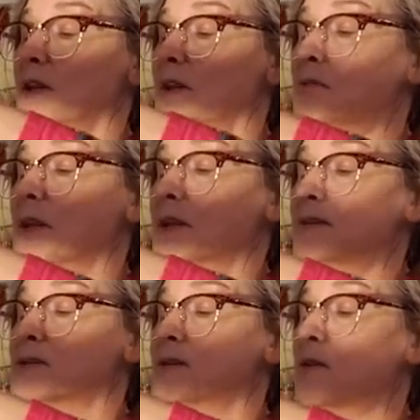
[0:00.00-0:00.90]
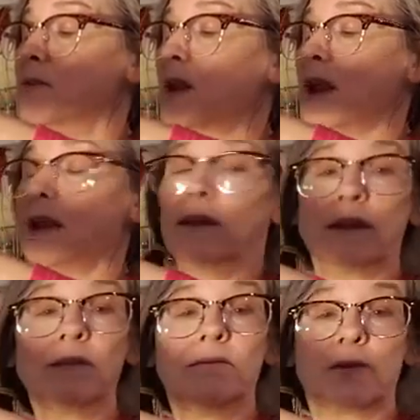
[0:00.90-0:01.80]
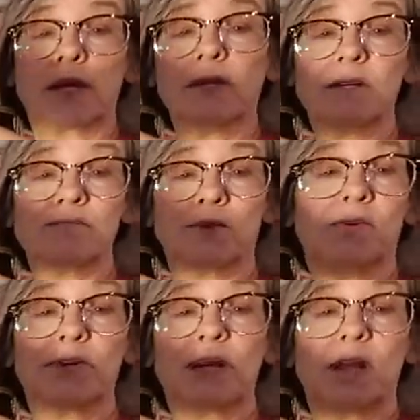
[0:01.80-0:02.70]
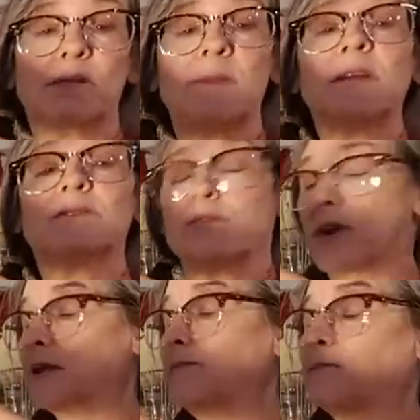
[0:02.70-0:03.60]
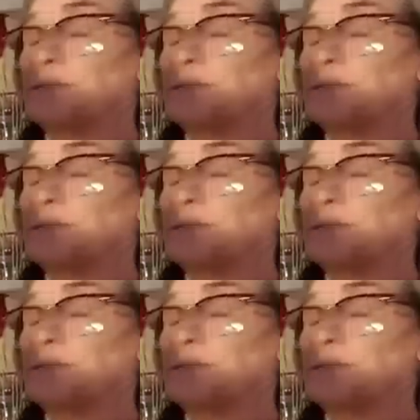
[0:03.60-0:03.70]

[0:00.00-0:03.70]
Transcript: a little bit so that I get green, because blue and yellow makes green.